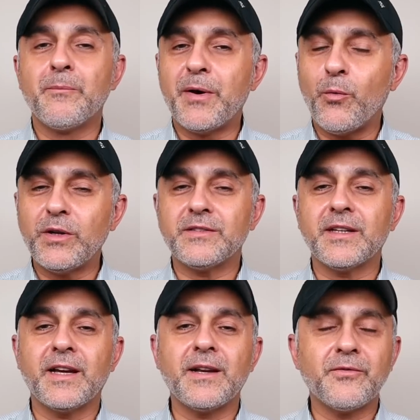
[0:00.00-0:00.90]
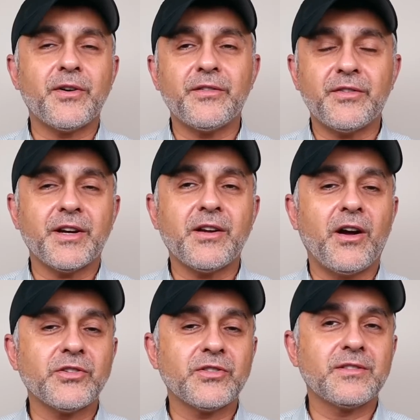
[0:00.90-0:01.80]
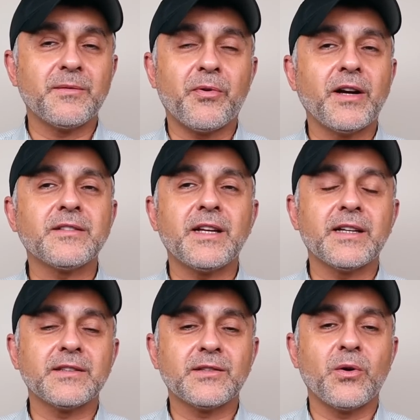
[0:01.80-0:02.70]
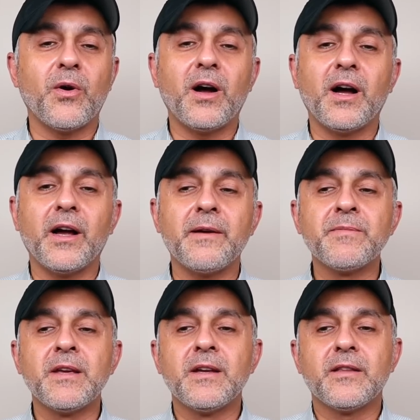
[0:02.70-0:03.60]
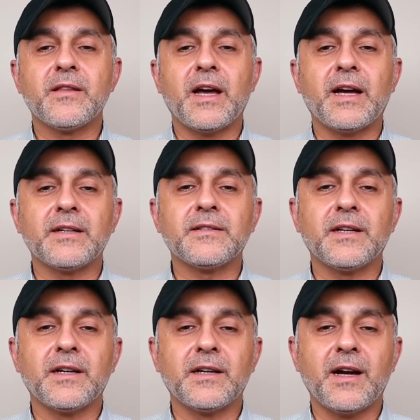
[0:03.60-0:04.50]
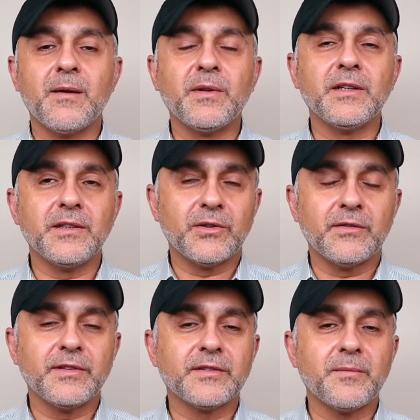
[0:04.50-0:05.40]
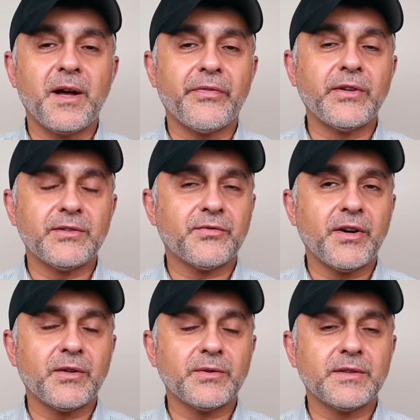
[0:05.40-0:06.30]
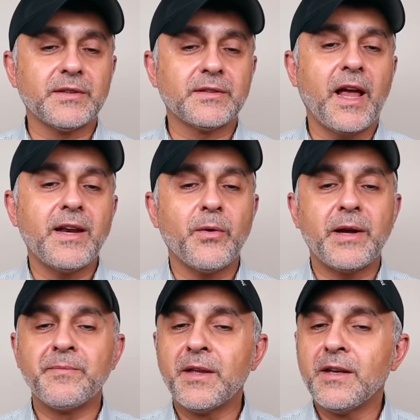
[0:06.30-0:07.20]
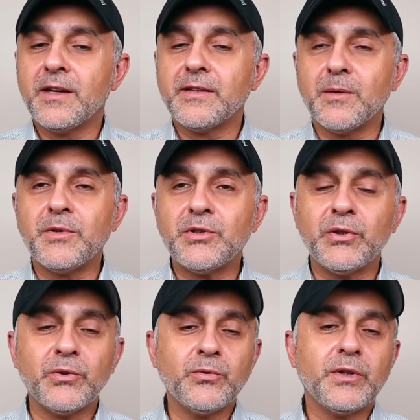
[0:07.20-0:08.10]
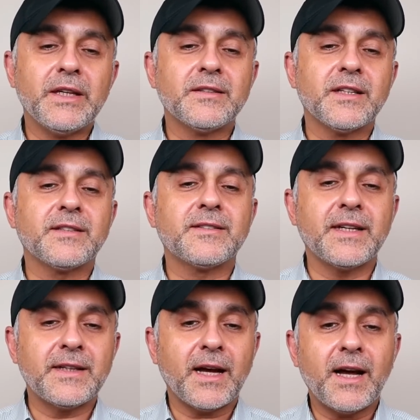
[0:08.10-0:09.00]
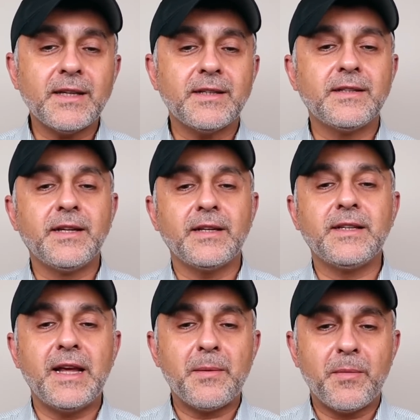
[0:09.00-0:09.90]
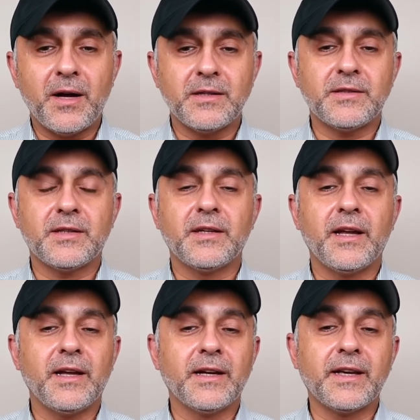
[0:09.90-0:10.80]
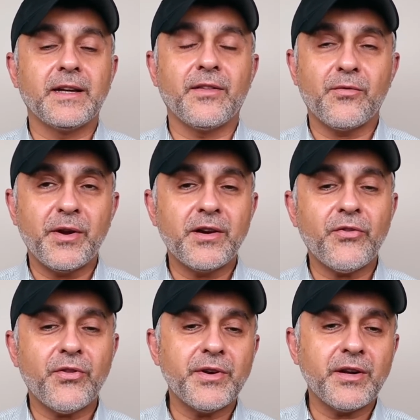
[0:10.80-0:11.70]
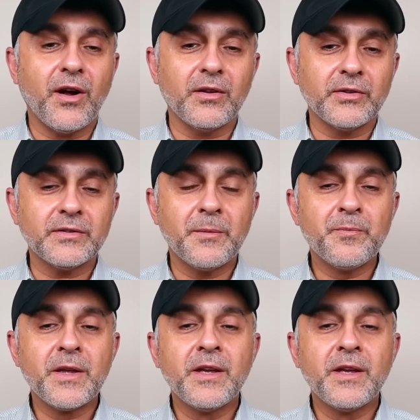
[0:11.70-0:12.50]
But once again, I'm very, very cautious. The price tag is so high that uh, I'm a little nervous about these fragrances. Anyway, number two is Cedrat de Diamante. Again, $330.